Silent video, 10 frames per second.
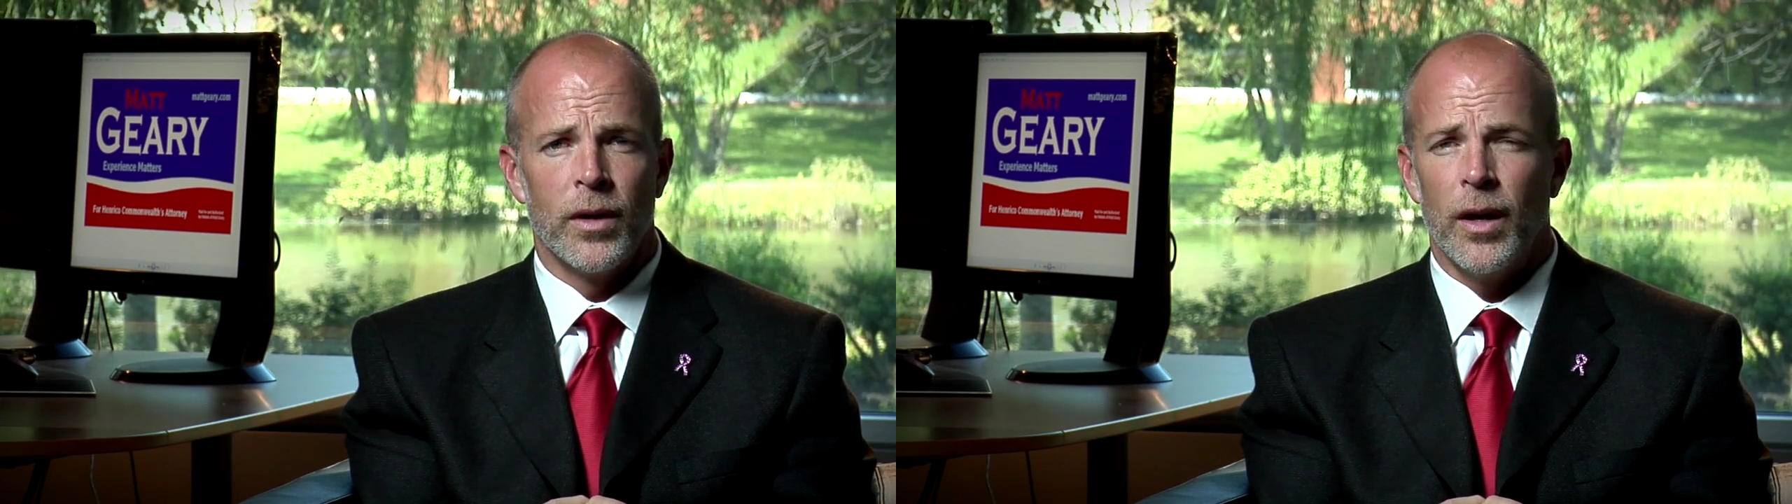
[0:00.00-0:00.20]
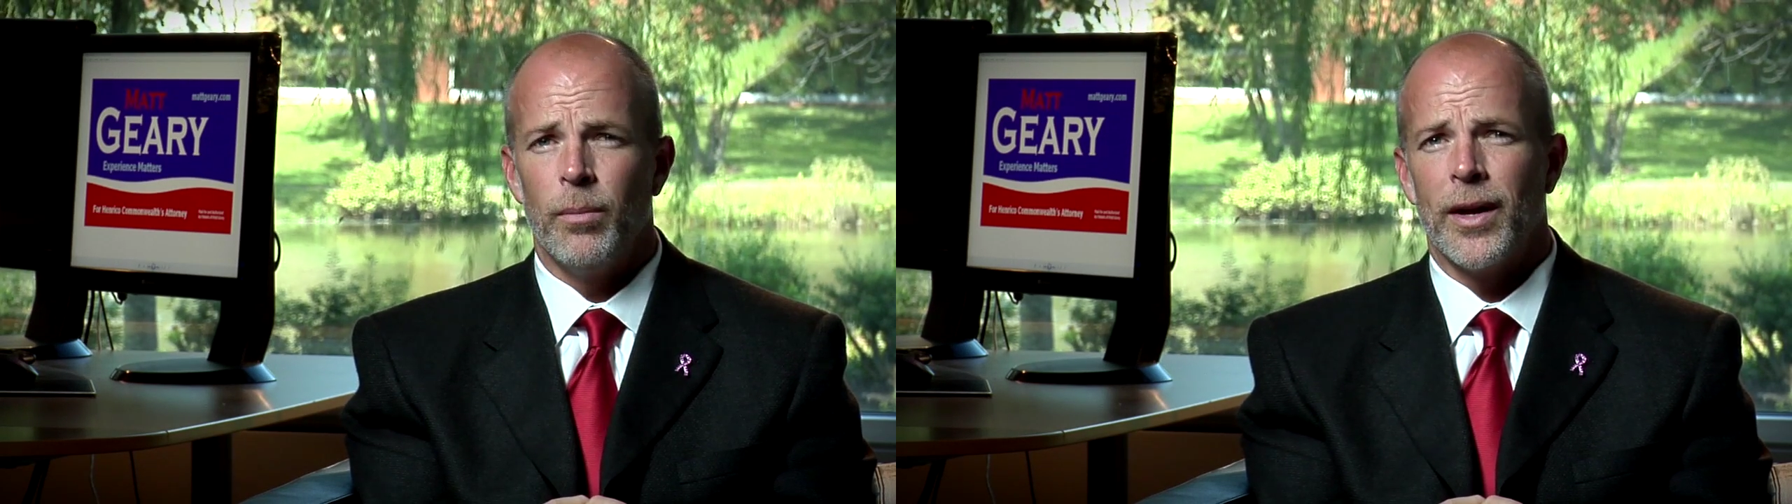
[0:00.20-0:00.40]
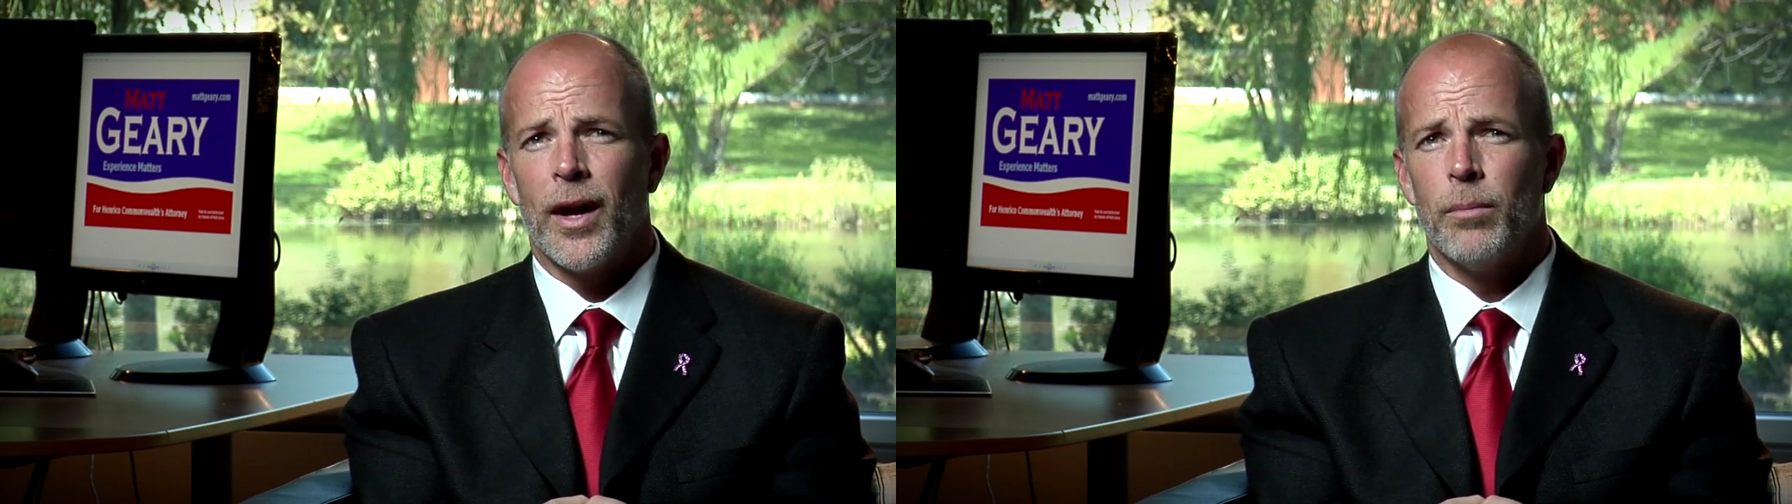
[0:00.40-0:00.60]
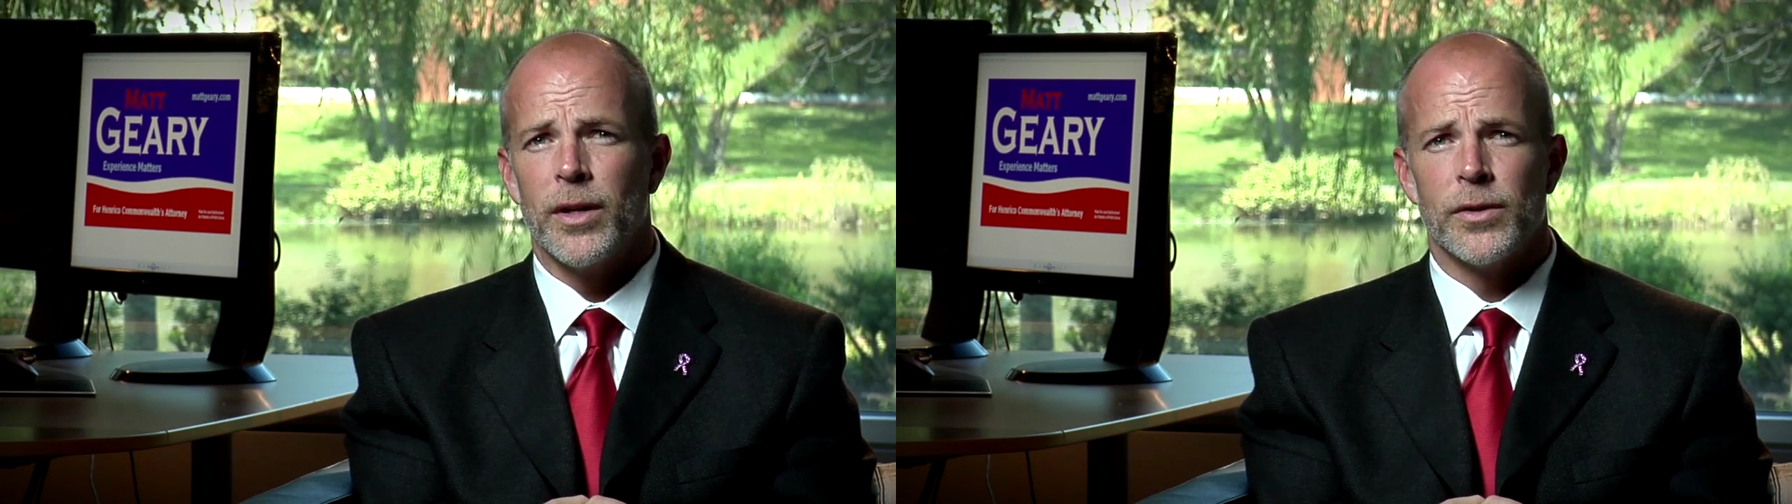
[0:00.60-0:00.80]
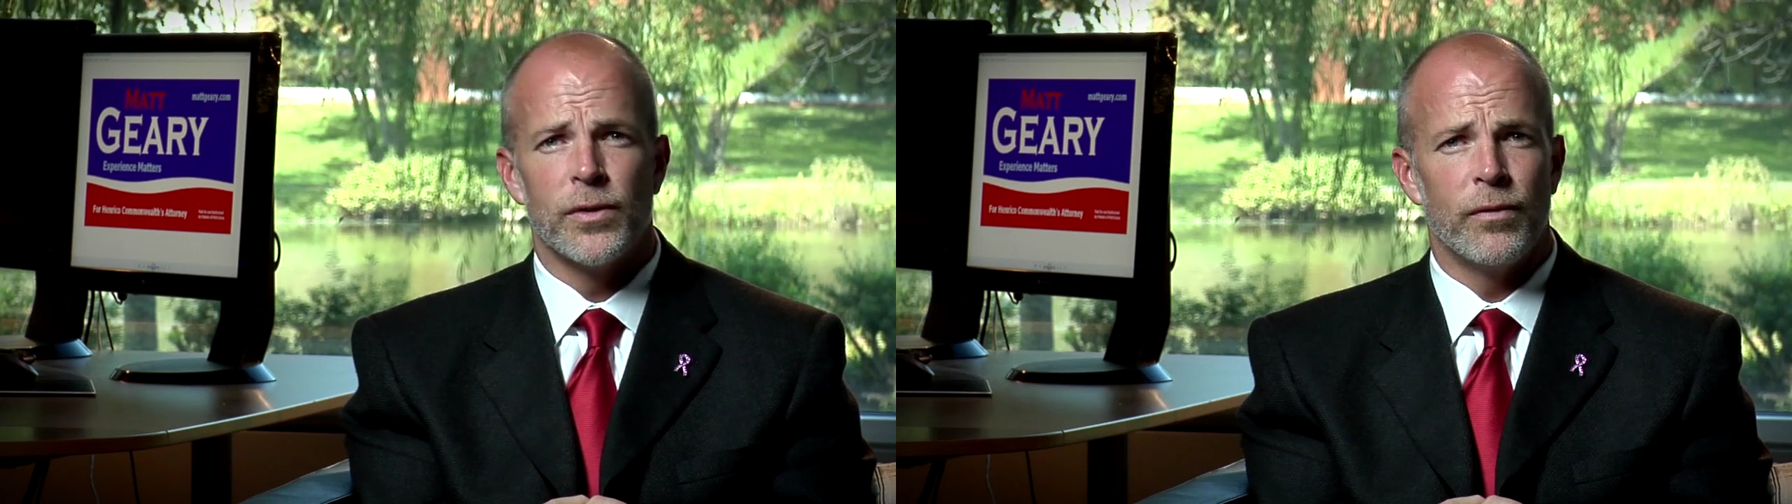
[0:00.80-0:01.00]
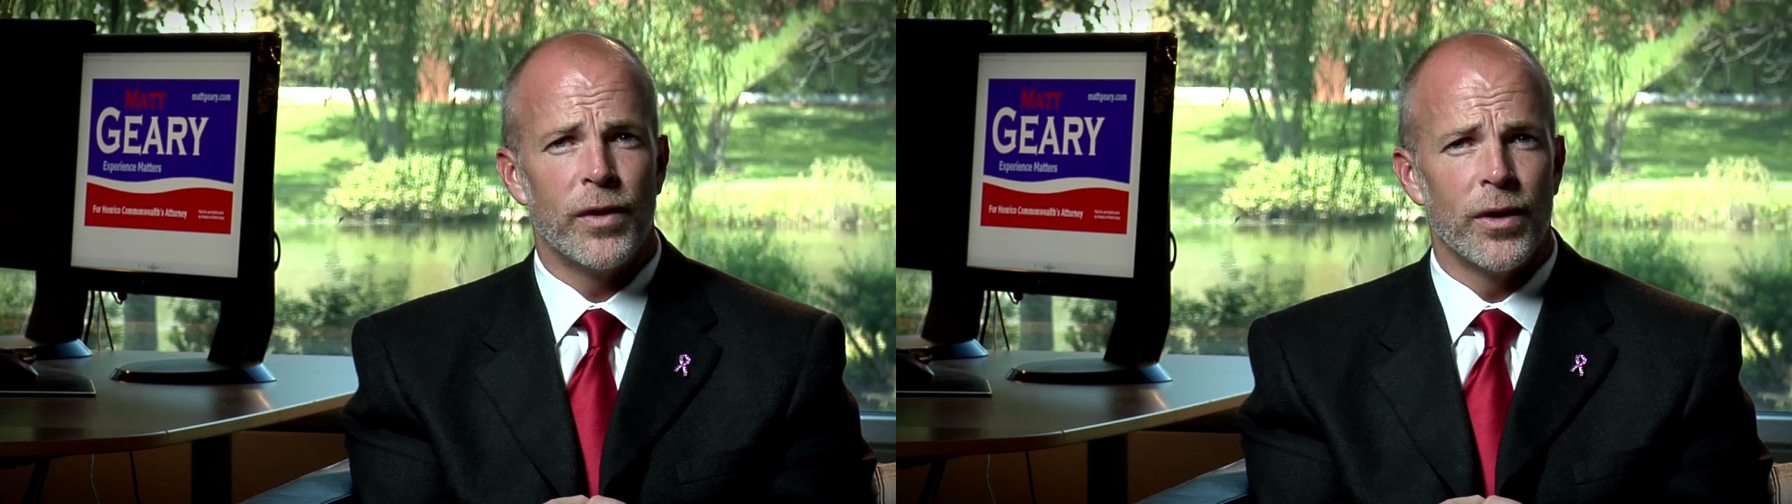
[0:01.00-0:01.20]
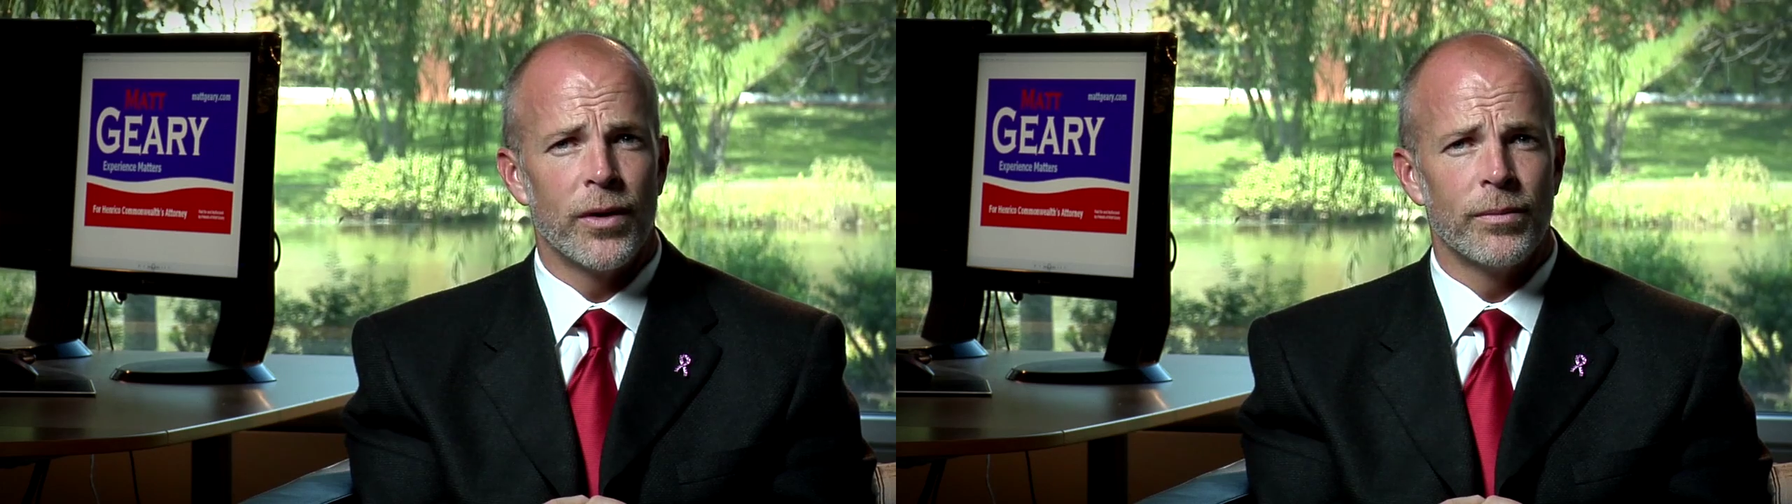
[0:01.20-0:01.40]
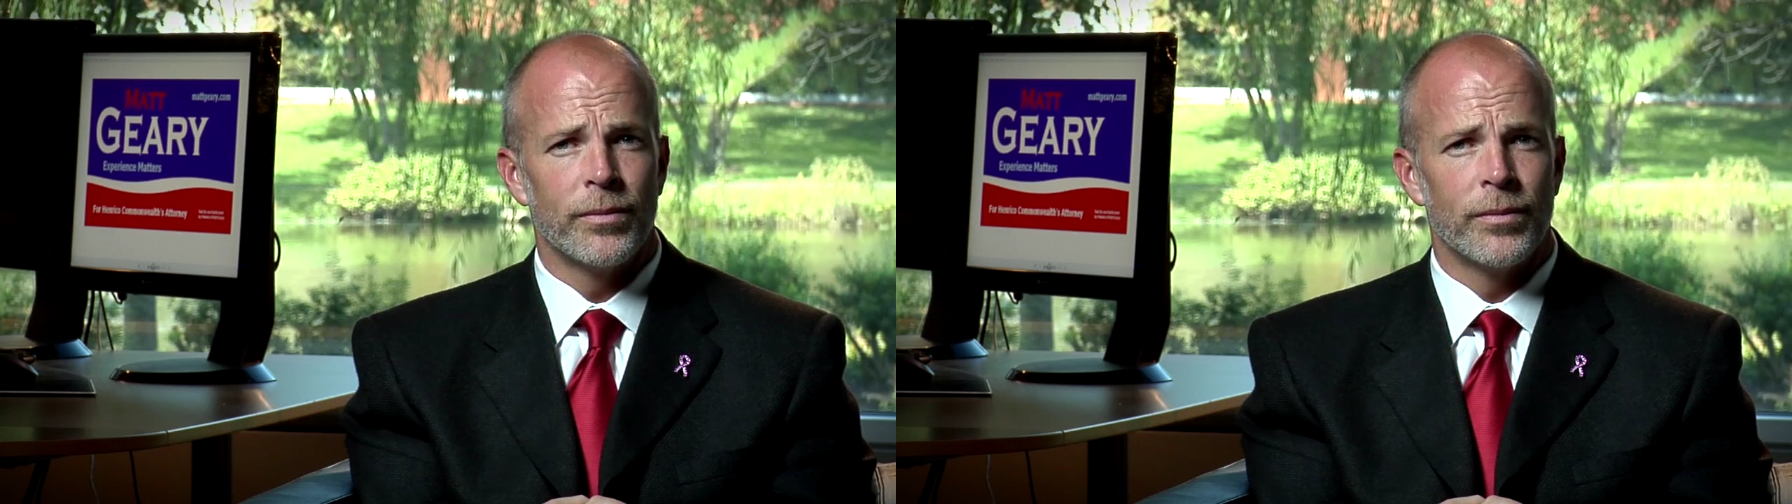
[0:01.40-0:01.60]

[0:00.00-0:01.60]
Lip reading: It may not be as severe.